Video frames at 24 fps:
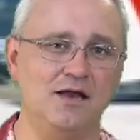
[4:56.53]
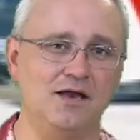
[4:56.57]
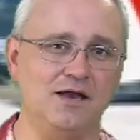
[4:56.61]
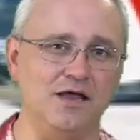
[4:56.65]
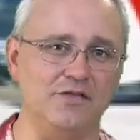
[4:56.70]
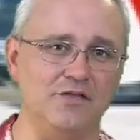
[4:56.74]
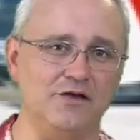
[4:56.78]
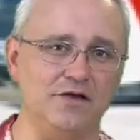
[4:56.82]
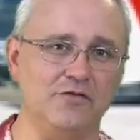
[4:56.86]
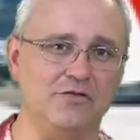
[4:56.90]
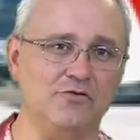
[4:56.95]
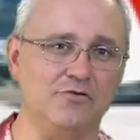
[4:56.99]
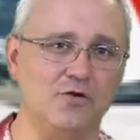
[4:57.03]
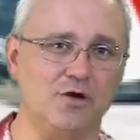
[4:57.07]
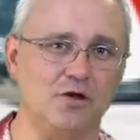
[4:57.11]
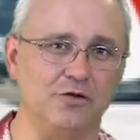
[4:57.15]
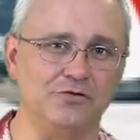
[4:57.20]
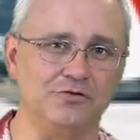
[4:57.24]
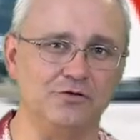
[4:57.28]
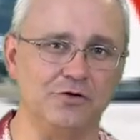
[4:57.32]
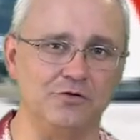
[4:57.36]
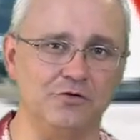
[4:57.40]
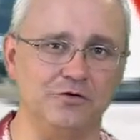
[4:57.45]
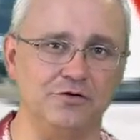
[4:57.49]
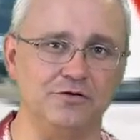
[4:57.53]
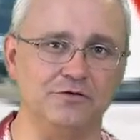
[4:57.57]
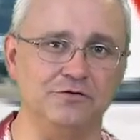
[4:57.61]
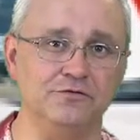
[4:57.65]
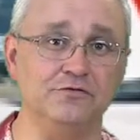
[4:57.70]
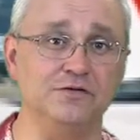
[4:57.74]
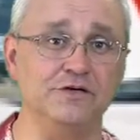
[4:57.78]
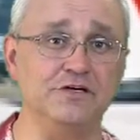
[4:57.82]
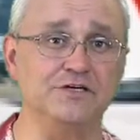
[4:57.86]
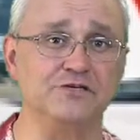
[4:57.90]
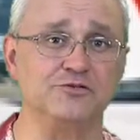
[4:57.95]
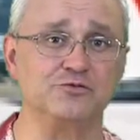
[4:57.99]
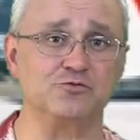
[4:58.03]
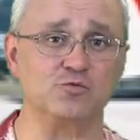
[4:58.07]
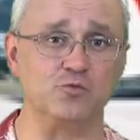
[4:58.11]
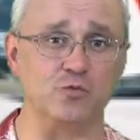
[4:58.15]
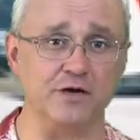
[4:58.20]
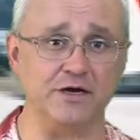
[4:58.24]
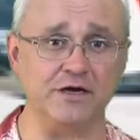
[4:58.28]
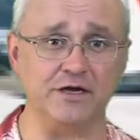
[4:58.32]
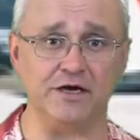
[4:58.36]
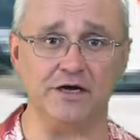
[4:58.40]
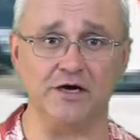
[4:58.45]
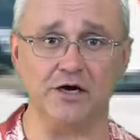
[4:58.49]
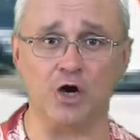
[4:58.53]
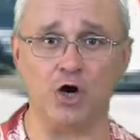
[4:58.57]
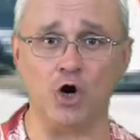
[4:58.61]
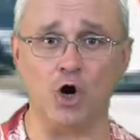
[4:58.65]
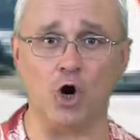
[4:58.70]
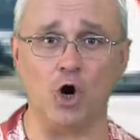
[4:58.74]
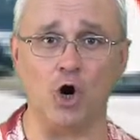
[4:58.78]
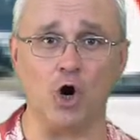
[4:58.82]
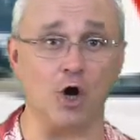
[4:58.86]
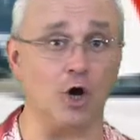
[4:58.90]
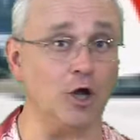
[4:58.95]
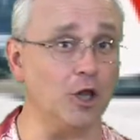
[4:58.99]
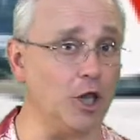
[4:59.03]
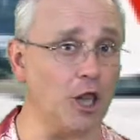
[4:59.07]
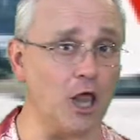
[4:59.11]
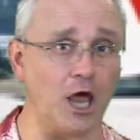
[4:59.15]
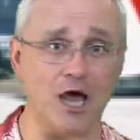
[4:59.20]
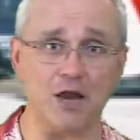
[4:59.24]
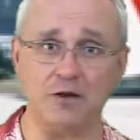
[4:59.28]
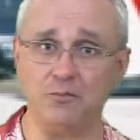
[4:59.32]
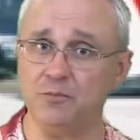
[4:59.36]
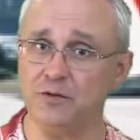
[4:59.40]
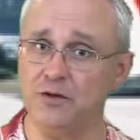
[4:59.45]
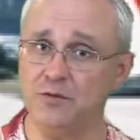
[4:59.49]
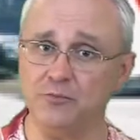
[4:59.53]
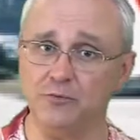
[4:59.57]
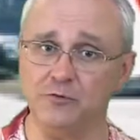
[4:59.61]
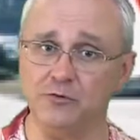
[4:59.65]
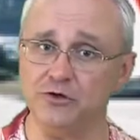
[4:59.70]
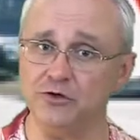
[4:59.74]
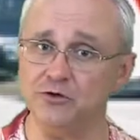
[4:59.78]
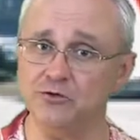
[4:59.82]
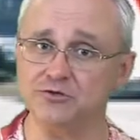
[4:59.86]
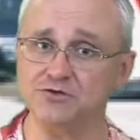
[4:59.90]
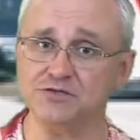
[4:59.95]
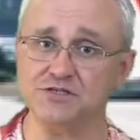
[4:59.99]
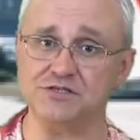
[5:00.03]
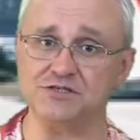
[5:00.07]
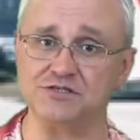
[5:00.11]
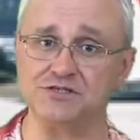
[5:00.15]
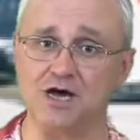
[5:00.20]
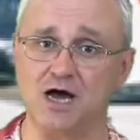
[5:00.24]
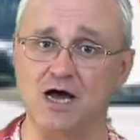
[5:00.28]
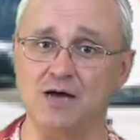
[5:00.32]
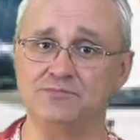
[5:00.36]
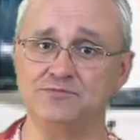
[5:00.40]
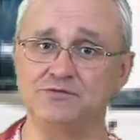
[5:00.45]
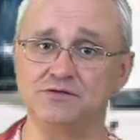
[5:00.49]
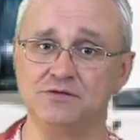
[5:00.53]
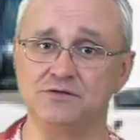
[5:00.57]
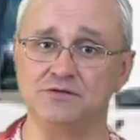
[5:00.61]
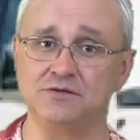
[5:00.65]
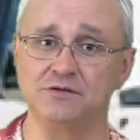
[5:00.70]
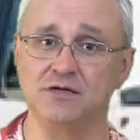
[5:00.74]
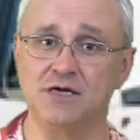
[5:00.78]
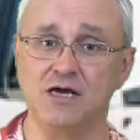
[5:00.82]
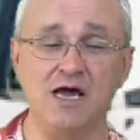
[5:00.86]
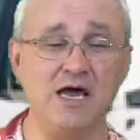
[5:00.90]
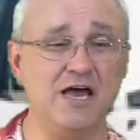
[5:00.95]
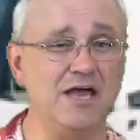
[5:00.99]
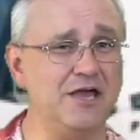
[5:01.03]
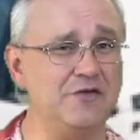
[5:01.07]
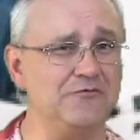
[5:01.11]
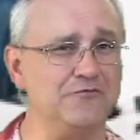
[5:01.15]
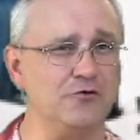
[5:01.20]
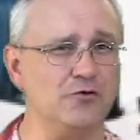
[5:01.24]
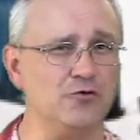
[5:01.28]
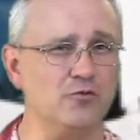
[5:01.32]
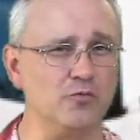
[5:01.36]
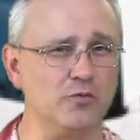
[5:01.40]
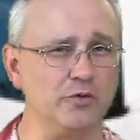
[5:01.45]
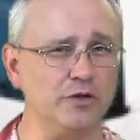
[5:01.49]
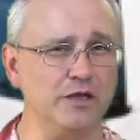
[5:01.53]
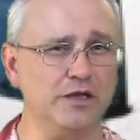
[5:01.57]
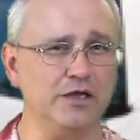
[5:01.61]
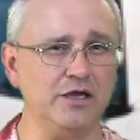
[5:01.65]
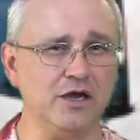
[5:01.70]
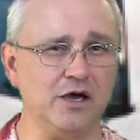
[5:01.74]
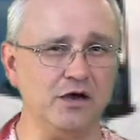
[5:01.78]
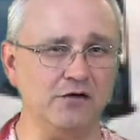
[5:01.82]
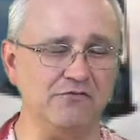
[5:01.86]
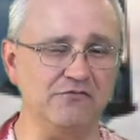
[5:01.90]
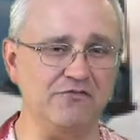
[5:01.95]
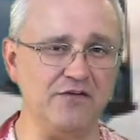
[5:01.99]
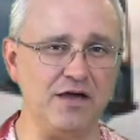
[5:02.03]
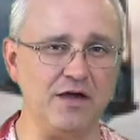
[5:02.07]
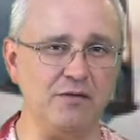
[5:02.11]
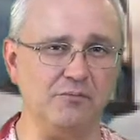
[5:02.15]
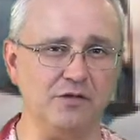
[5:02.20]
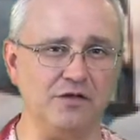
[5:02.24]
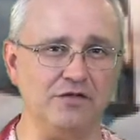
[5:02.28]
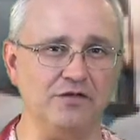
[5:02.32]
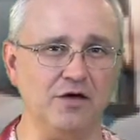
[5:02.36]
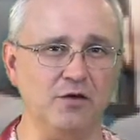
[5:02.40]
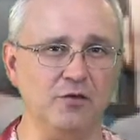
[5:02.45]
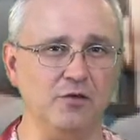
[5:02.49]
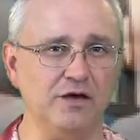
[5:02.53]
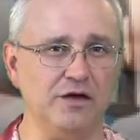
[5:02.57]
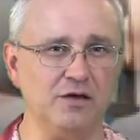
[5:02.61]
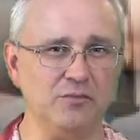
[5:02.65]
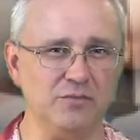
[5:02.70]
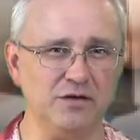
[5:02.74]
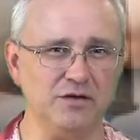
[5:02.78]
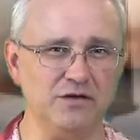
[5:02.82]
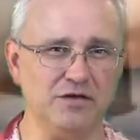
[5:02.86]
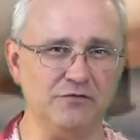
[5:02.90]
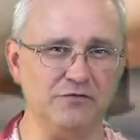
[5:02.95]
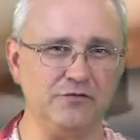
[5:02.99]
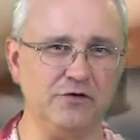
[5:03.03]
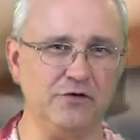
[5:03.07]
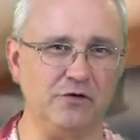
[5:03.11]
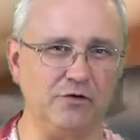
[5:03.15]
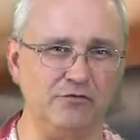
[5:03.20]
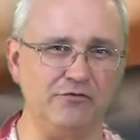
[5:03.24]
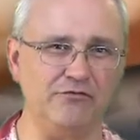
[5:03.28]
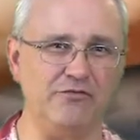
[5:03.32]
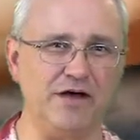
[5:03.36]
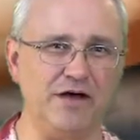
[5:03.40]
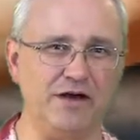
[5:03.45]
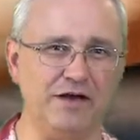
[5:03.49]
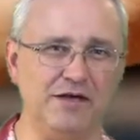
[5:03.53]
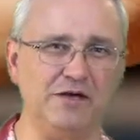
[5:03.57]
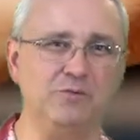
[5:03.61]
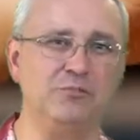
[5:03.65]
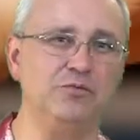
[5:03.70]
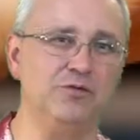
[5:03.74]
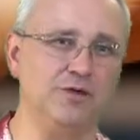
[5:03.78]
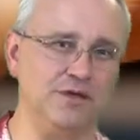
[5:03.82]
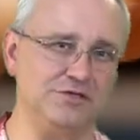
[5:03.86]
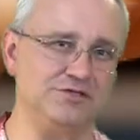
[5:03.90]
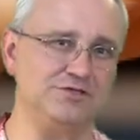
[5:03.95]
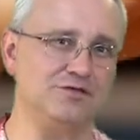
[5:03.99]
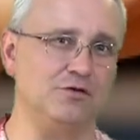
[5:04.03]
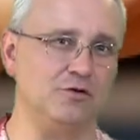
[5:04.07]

Now the other alternative is renting a car. A lot of people use this option. If you're a really young family though, it can be difficult finding a place